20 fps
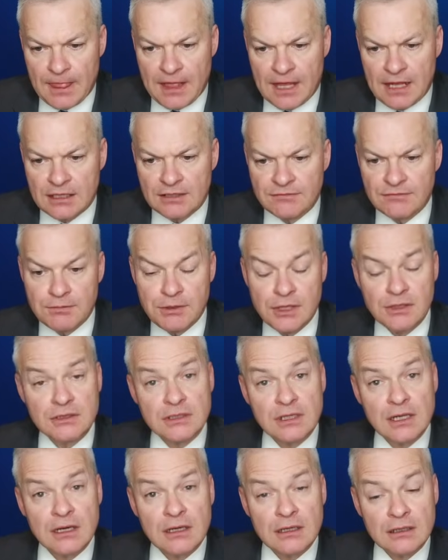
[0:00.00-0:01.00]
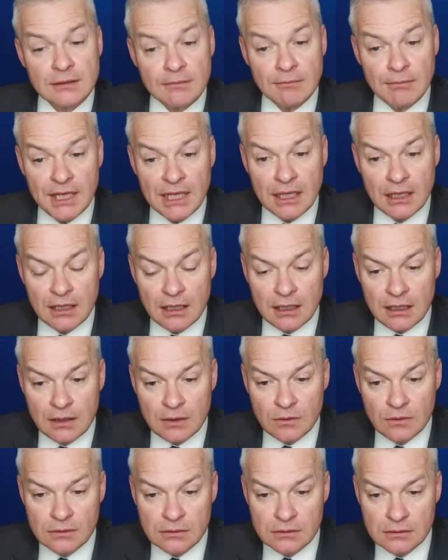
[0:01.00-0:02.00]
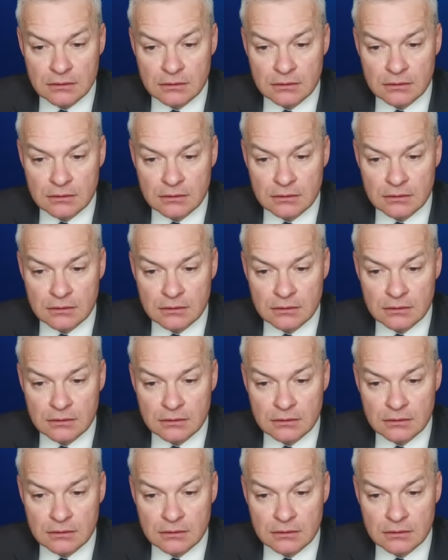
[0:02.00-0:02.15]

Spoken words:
And if opponent can't bingo,